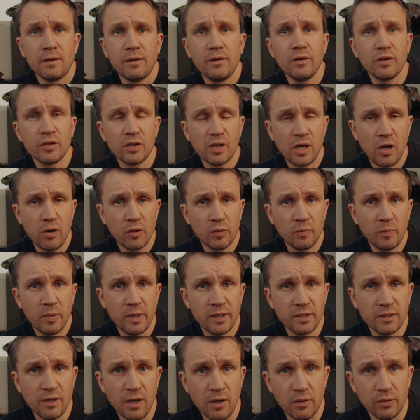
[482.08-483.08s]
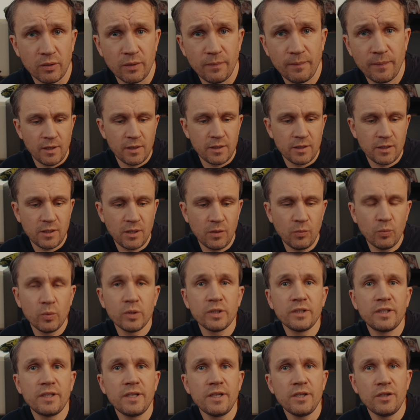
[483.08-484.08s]
Here's how it plays out.
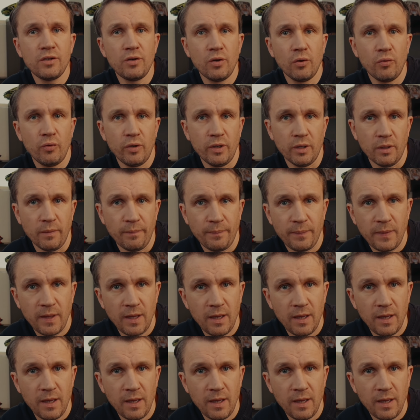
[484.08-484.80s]
Someone sees your reel.